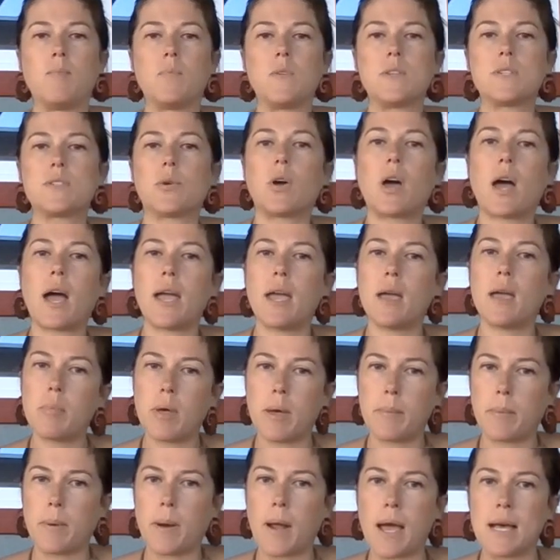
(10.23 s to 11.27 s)
So cayenne
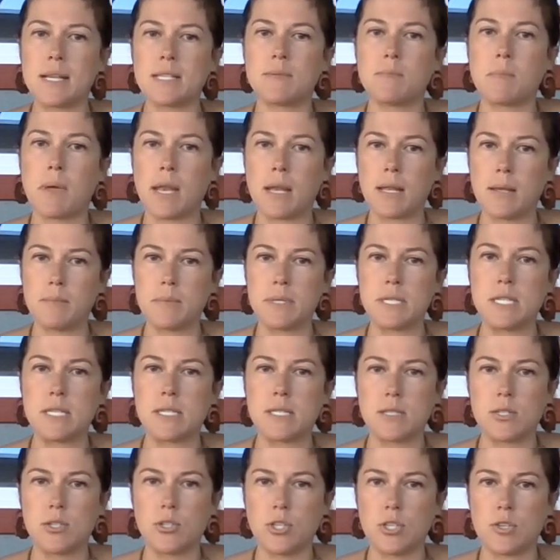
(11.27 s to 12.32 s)
pepper has many
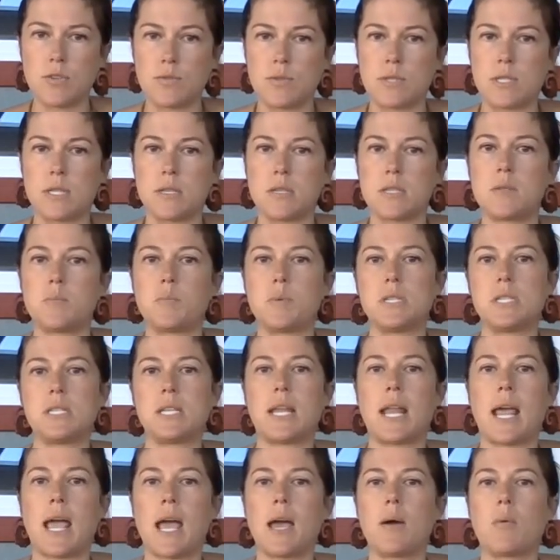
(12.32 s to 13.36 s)
medicinal uses, but
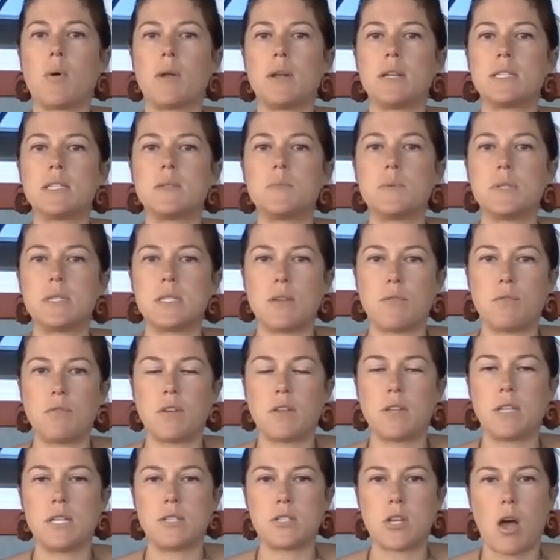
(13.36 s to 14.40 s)
today I want to
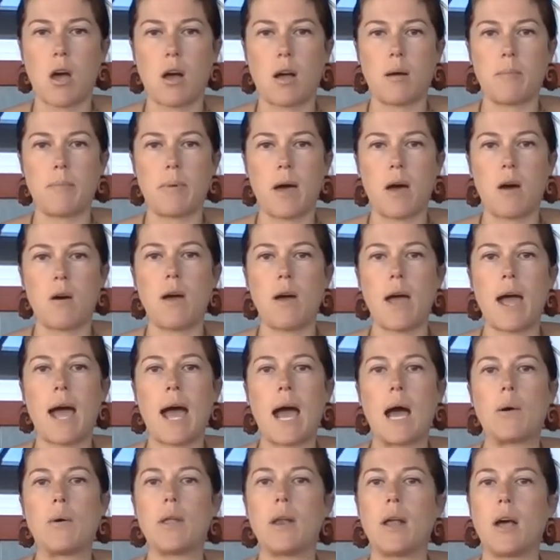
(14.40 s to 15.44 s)
specifically talk about
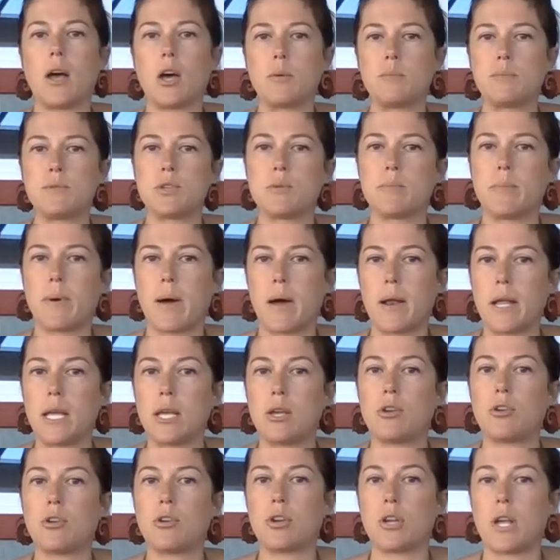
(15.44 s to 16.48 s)
how it helps your body
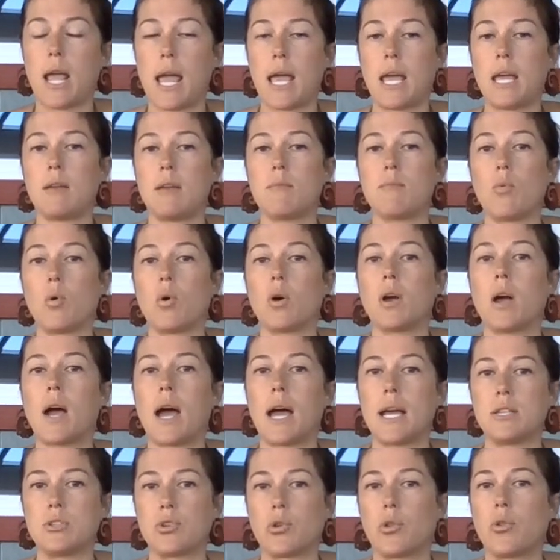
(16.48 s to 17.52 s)
create more
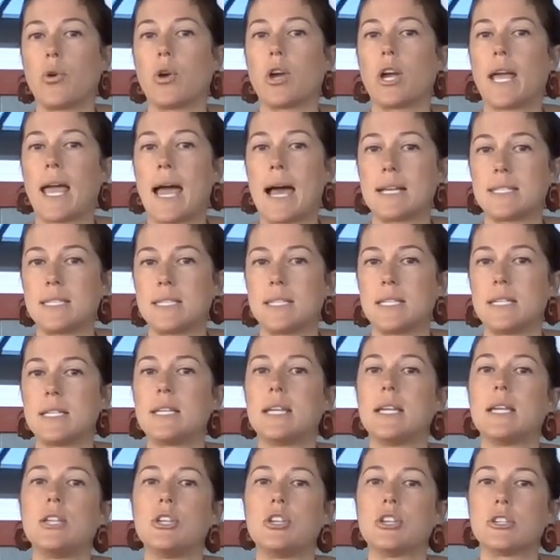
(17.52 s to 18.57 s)
hydrochloric acid
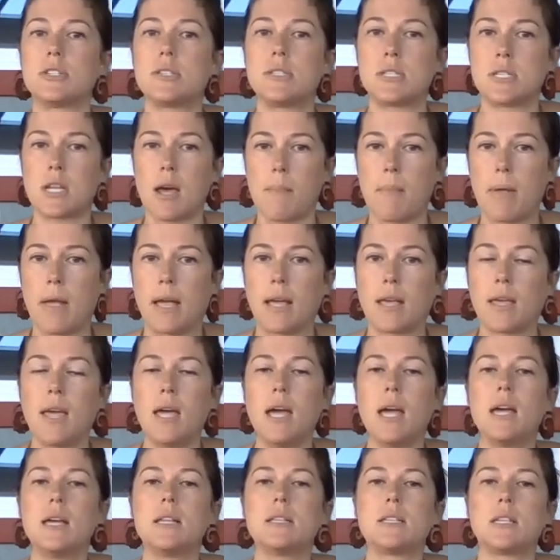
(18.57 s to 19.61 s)
in your stomach
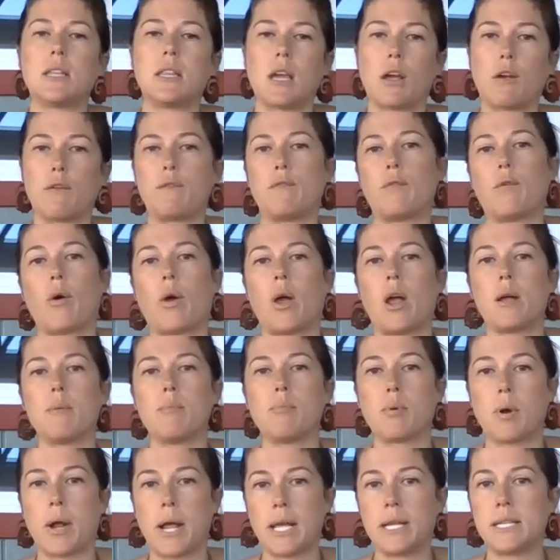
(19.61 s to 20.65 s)
to therefore
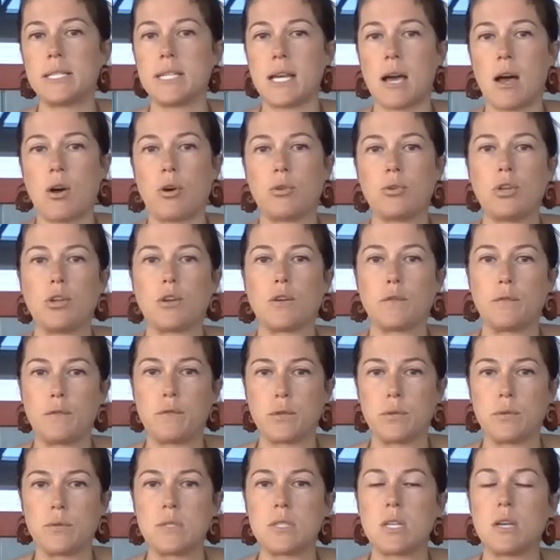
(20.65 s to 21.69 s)
break down your
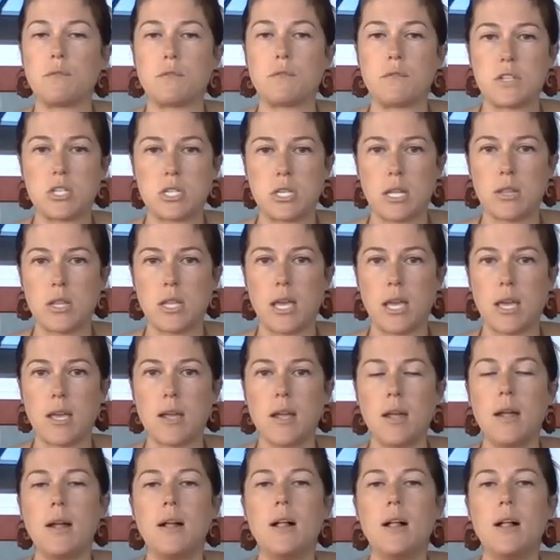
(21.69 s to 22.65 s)
foods efficiently.